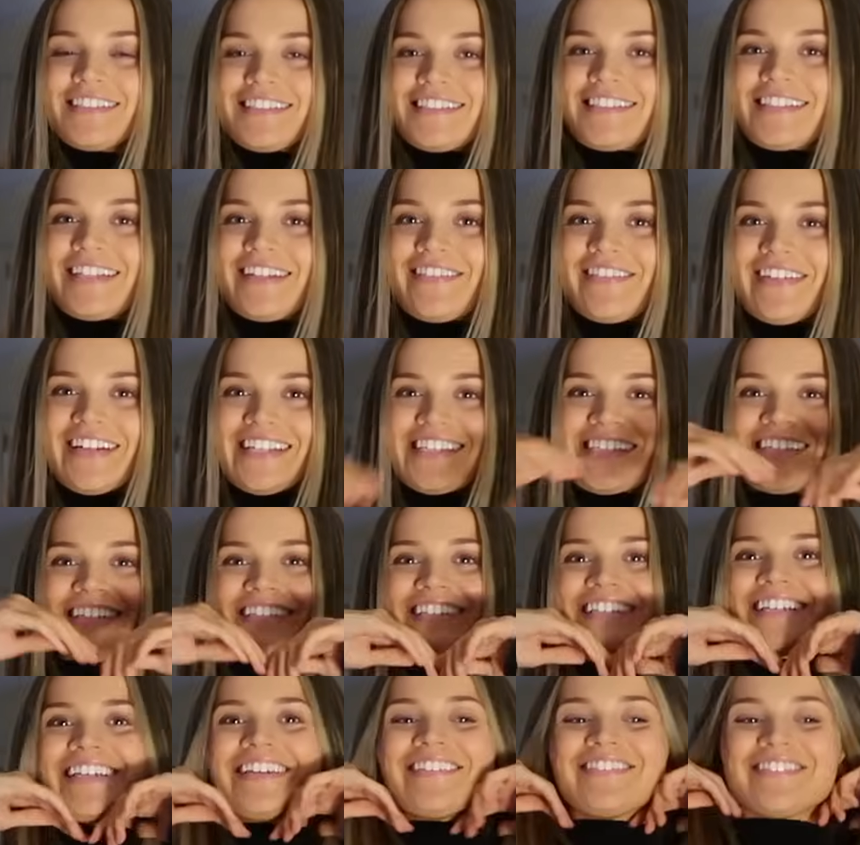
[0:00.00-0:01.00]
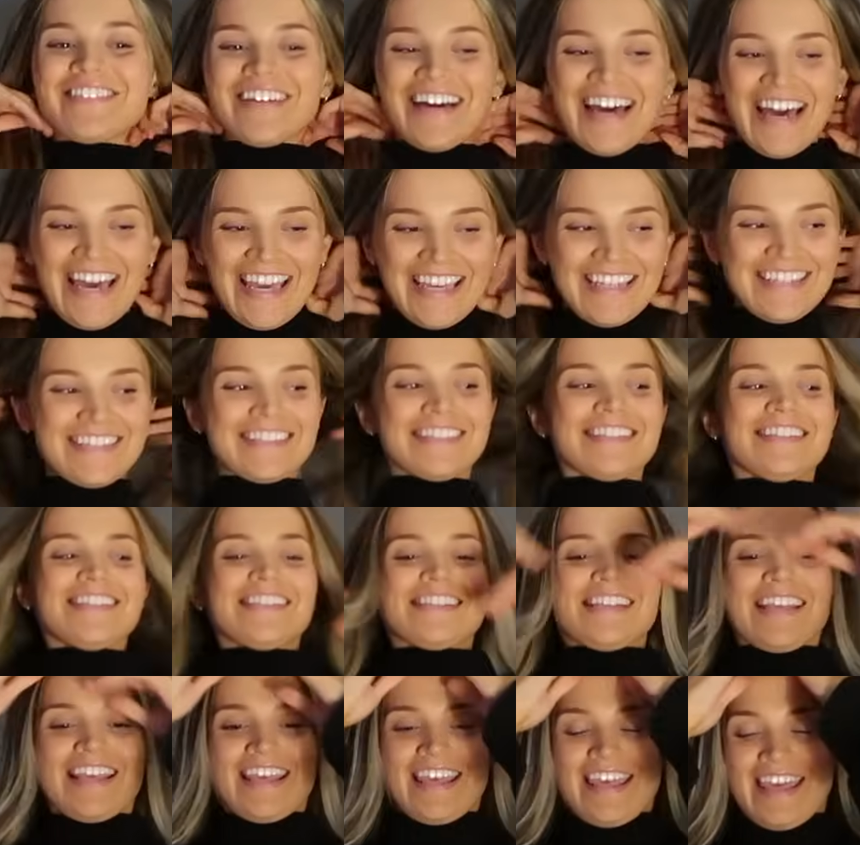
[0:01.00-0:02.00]
Just getting ready to leave for
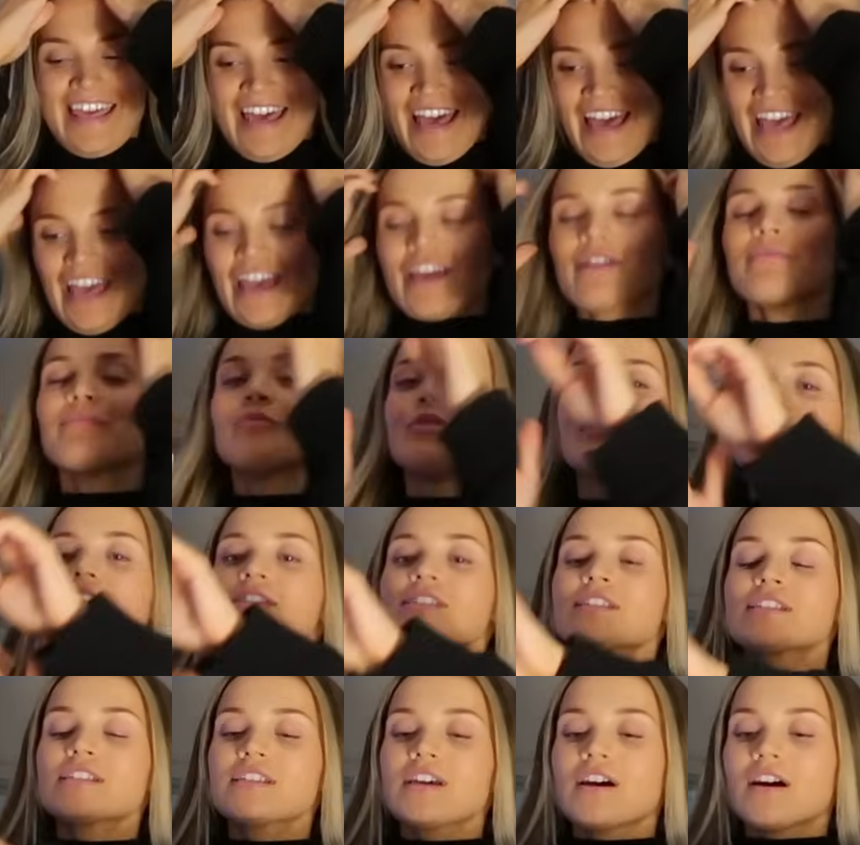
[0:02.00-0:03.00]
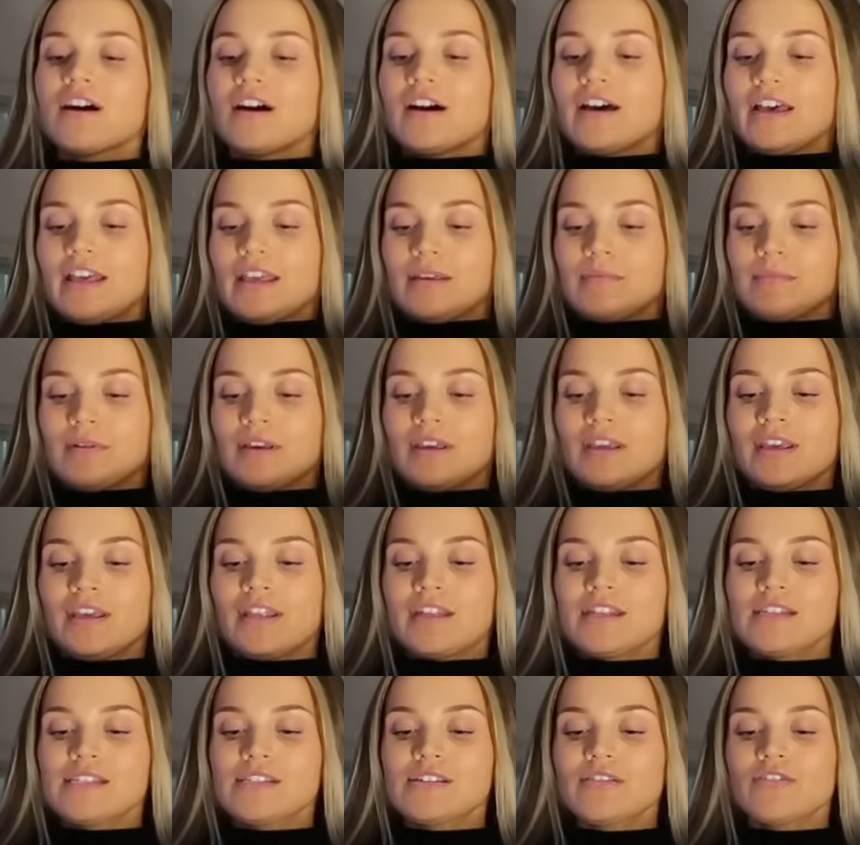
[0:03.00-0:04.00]
Aiden's game. What is the time?
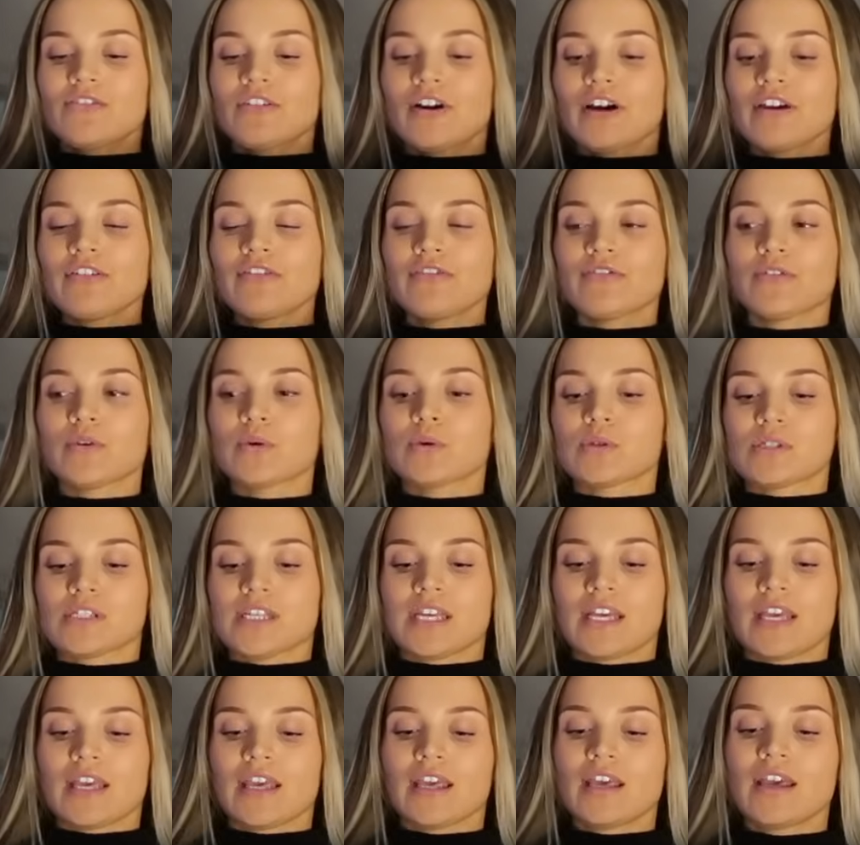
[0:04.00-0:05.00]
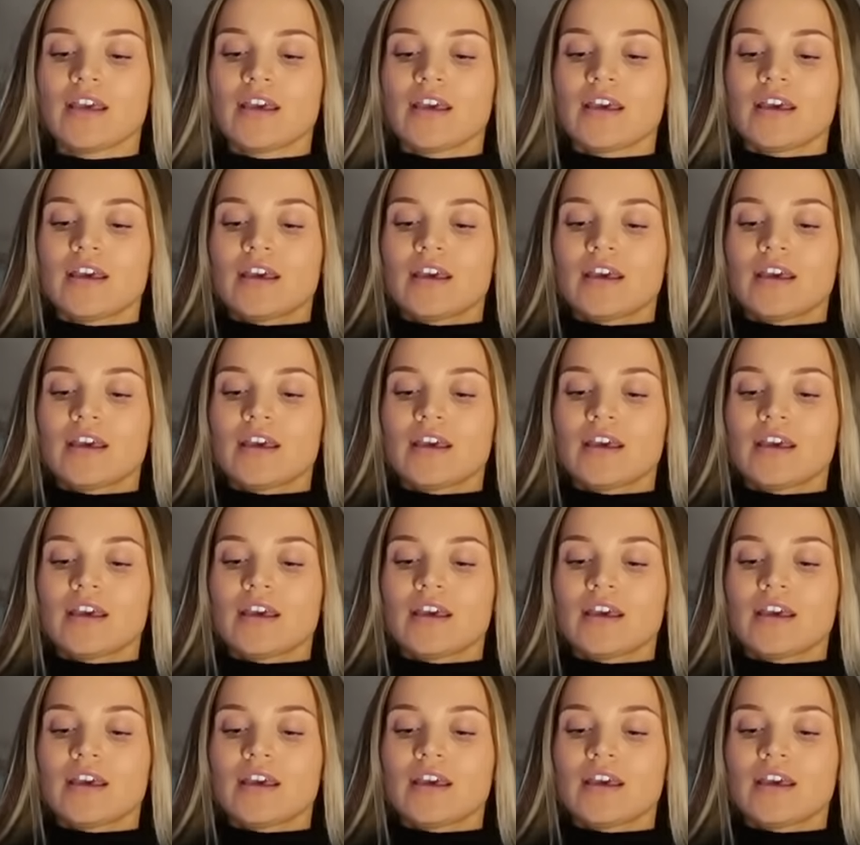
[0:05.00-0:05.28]
It is 5:40.